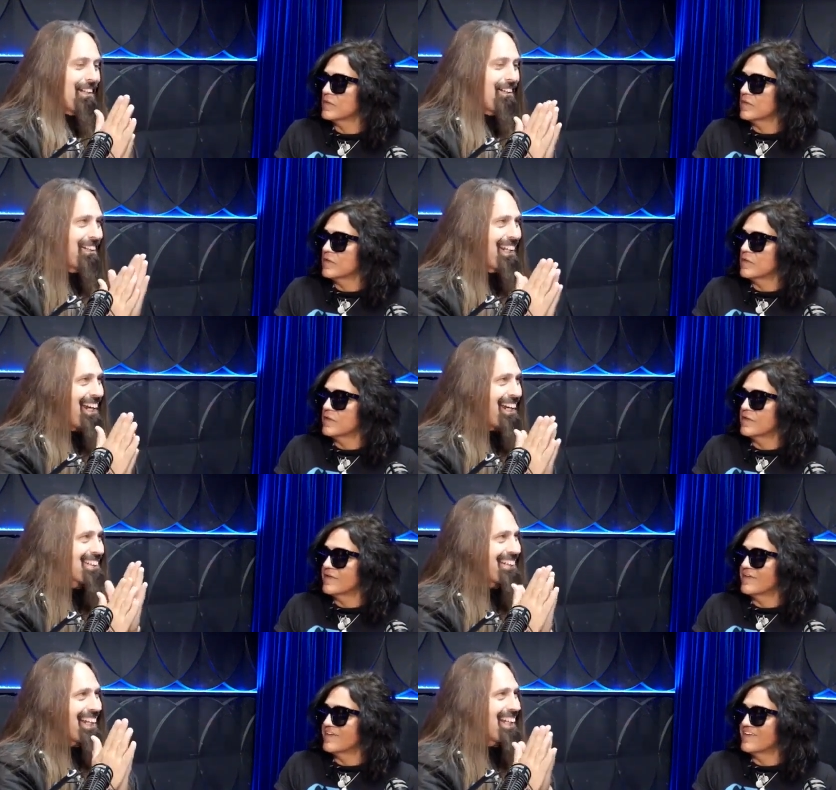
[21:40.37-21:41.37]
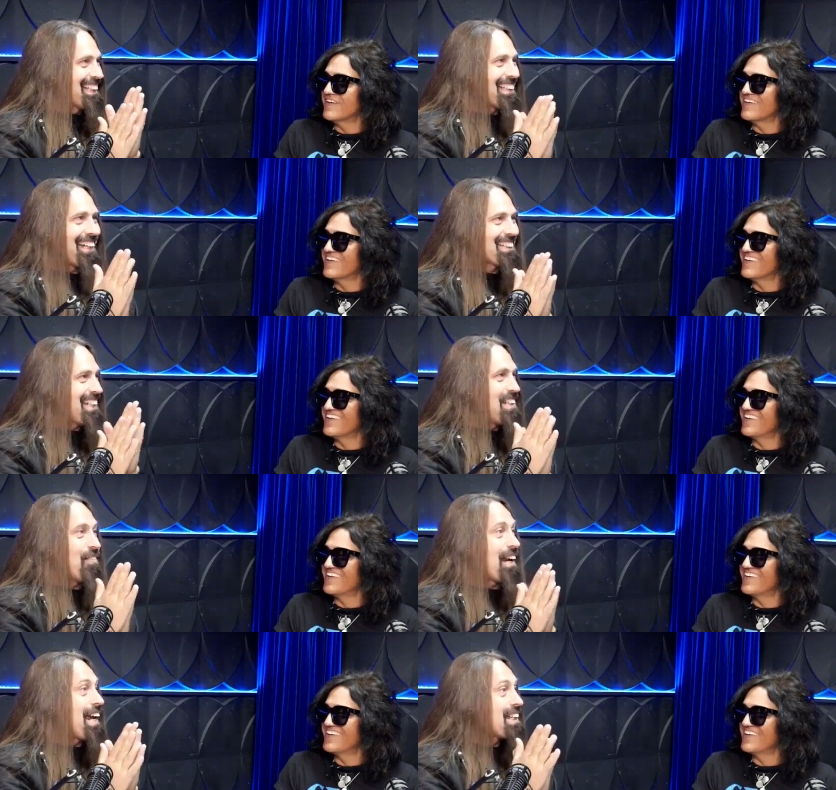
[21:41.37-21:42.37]
Speaker 1: okay. I started getting excited because I knew
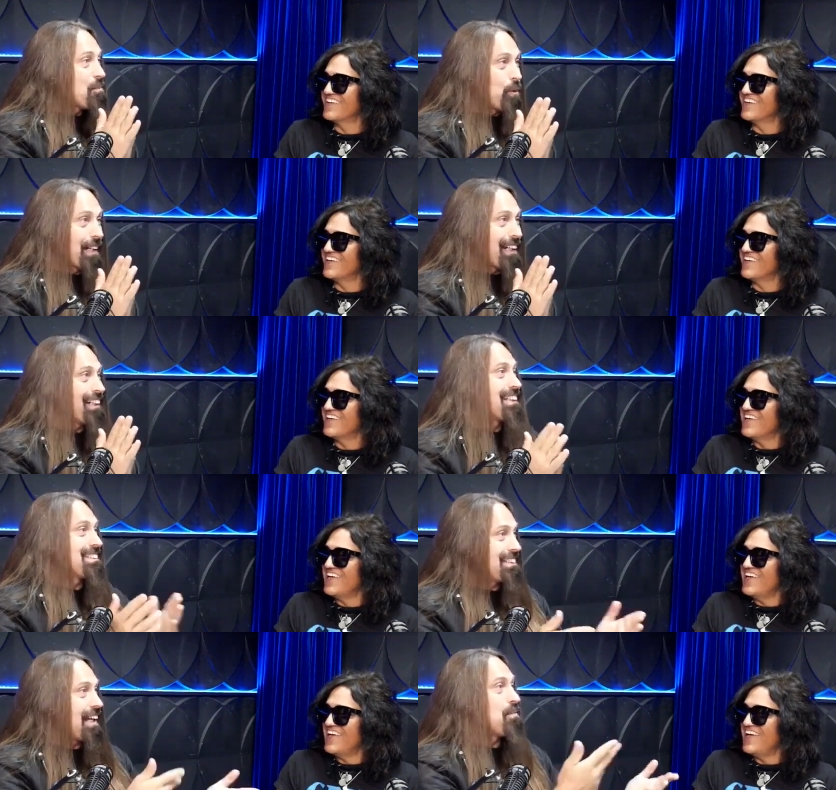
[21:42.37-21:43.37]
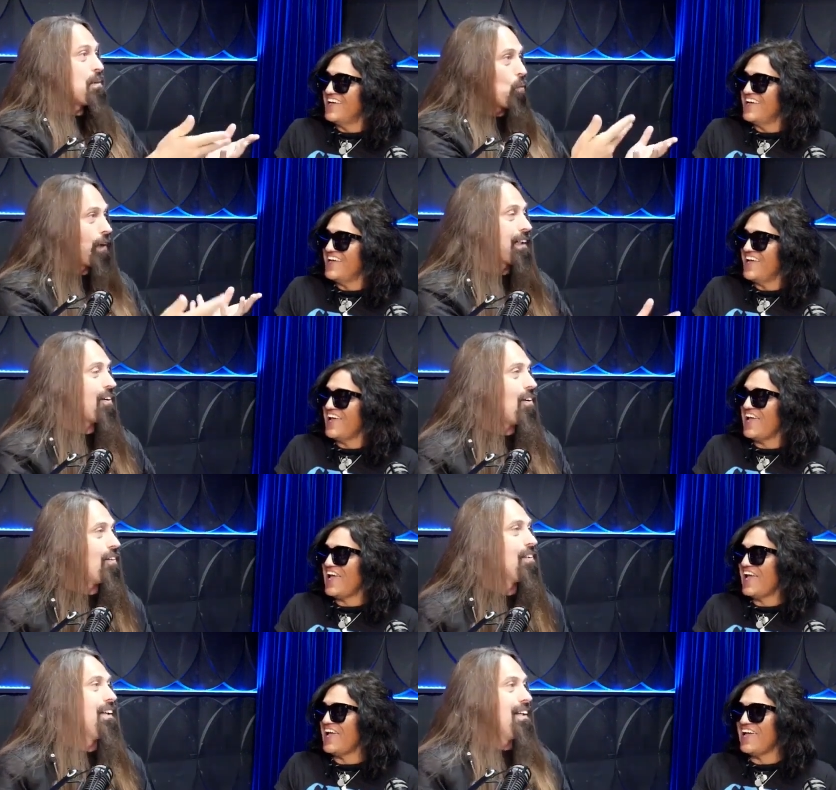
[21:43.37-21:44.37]
what I can bring because I'd been working
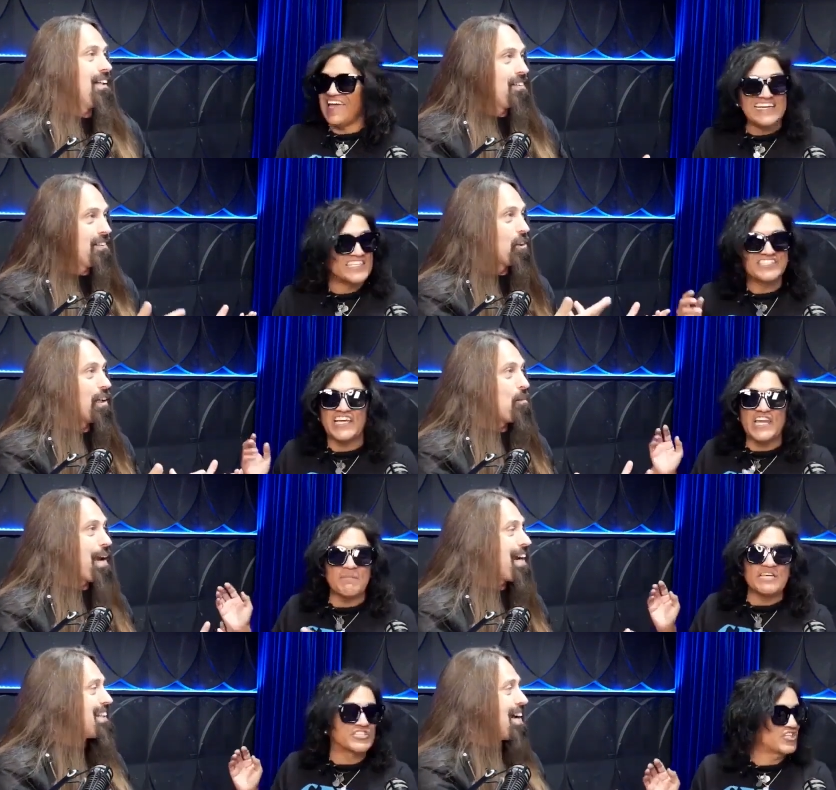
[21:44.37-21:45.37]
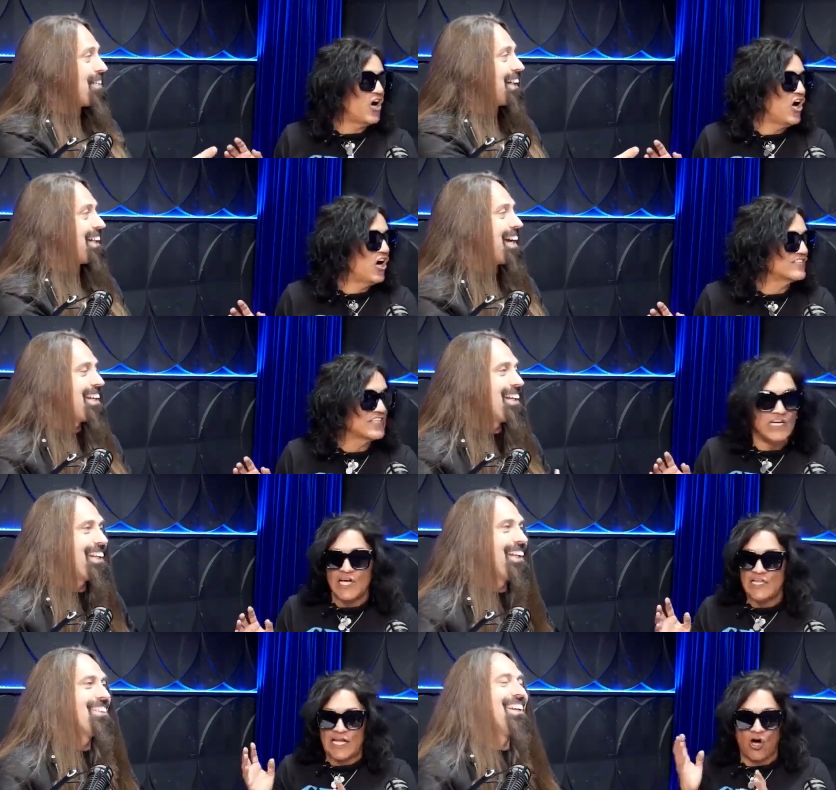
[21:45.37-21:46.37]
all and he's during sending the pandemic, me songs, yeah, and,
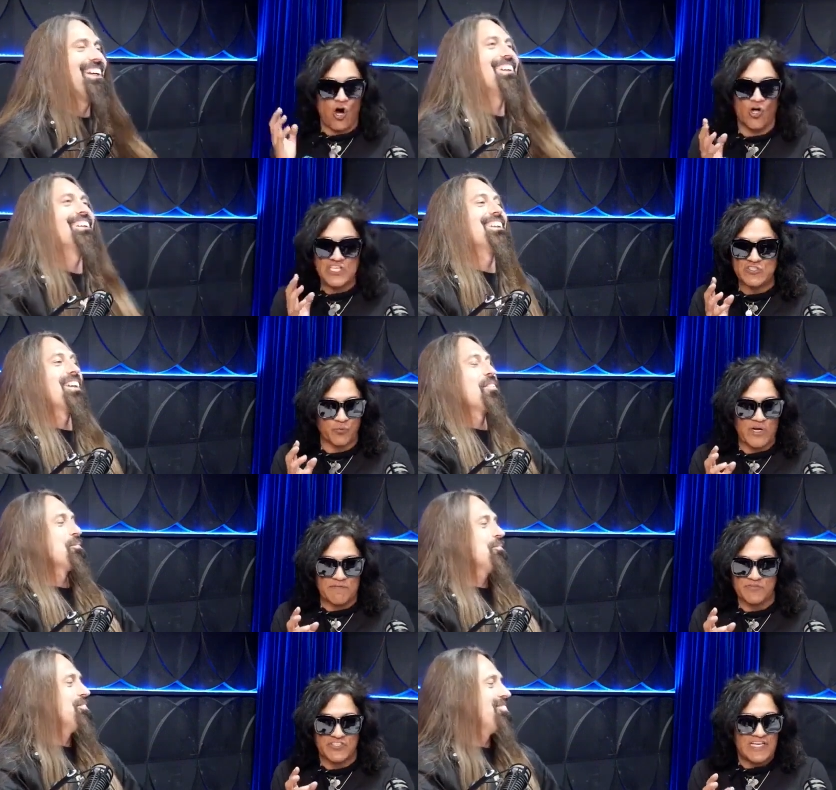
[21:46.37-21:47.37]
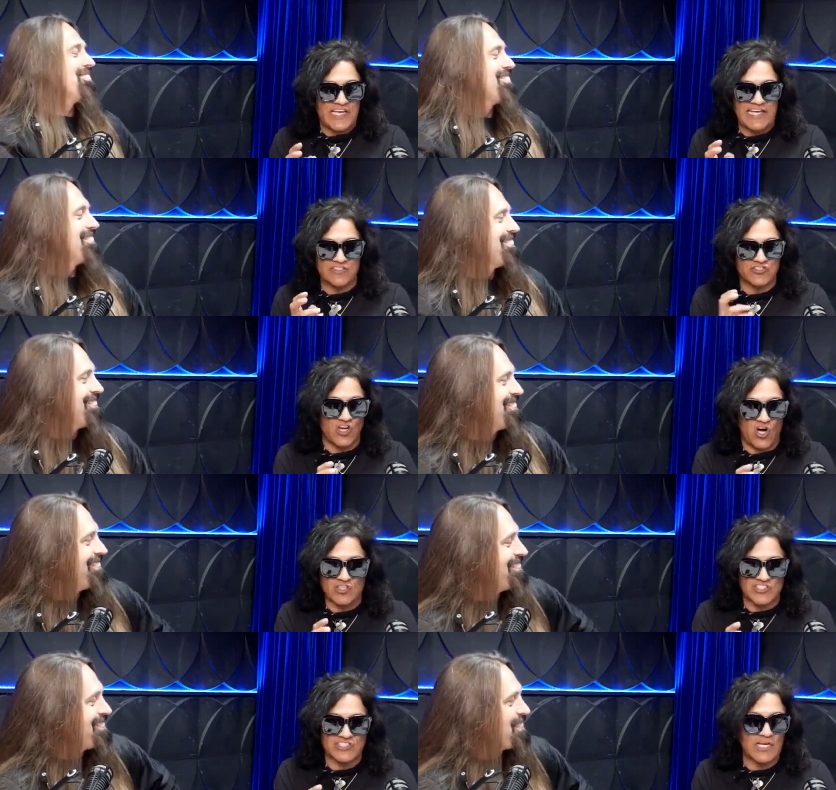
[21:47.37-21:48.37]
and like
Speaker 2: all these riffs and
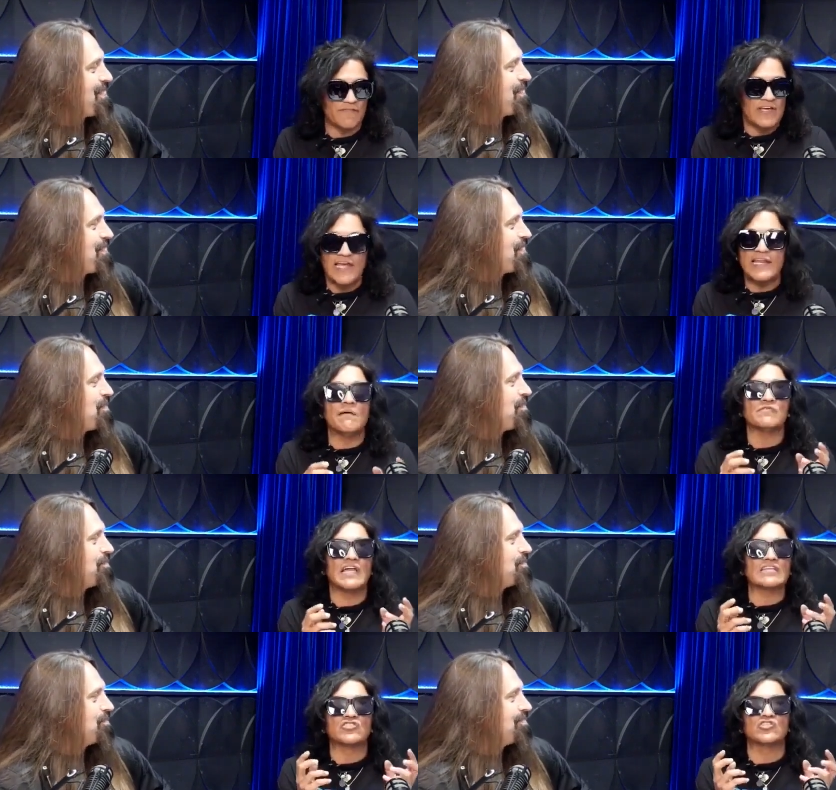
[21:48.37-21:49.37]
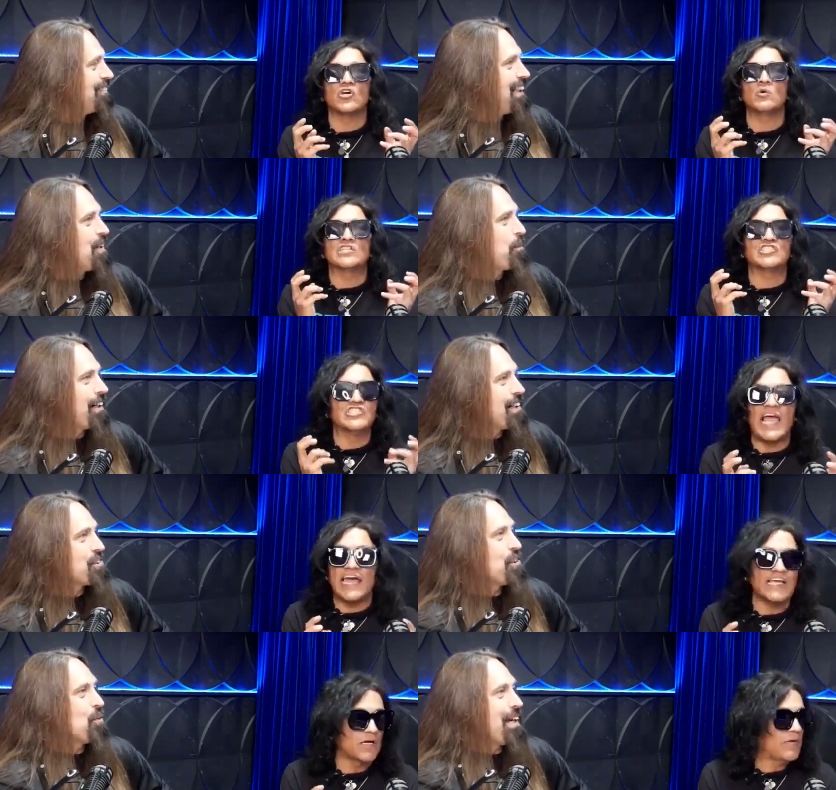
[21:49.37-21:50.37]
songs and stuff, and I'm like so. In a period
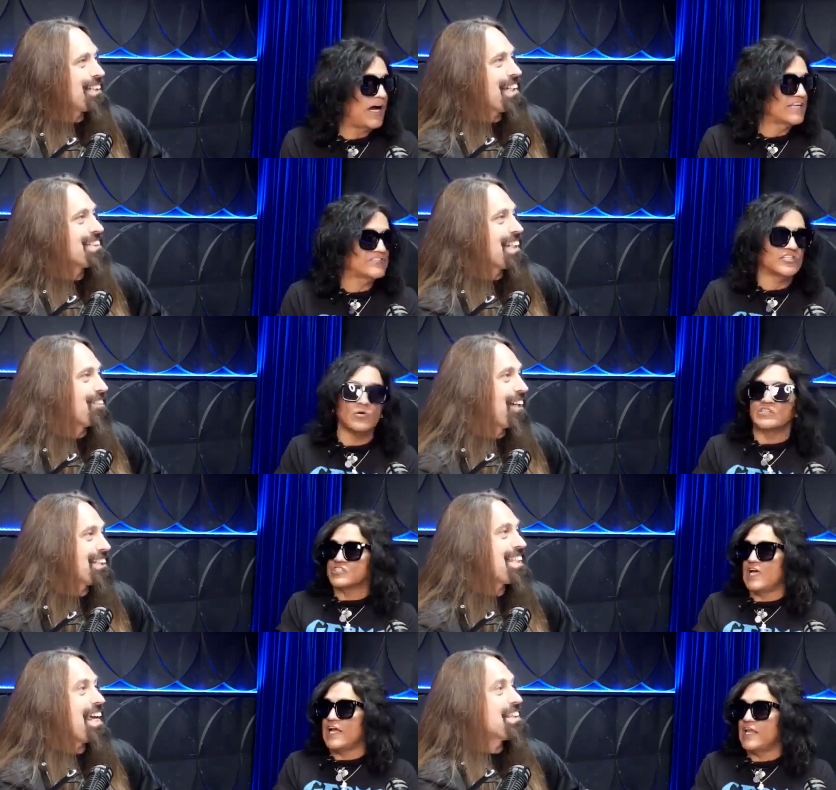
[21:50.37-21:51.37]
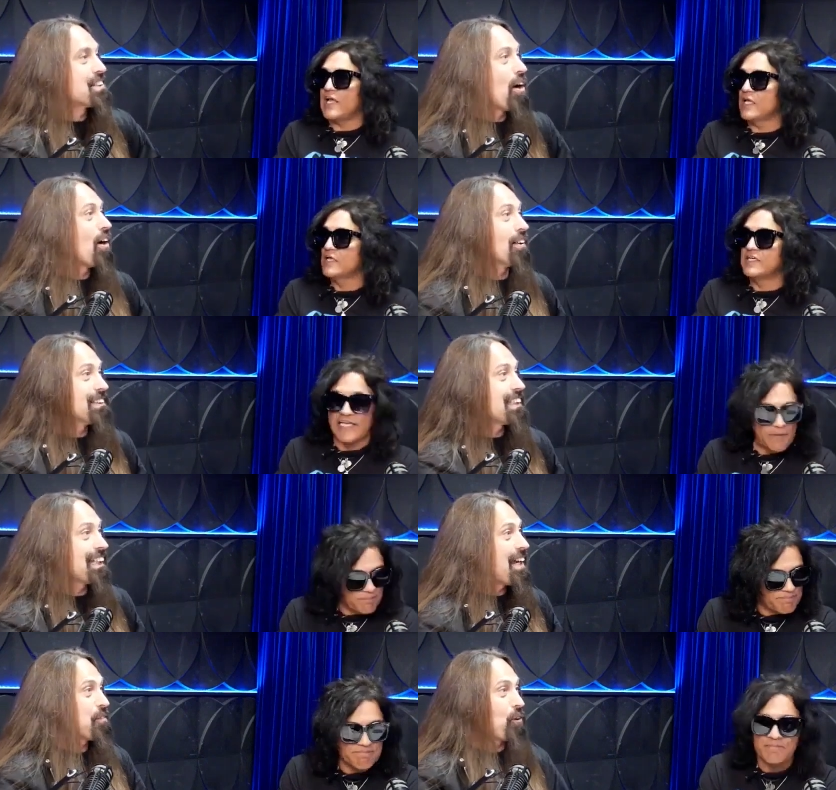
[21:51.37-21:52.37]
Speaker 1: of two weeks, it. I sent so him like exciting. ten songs. Yep. I kept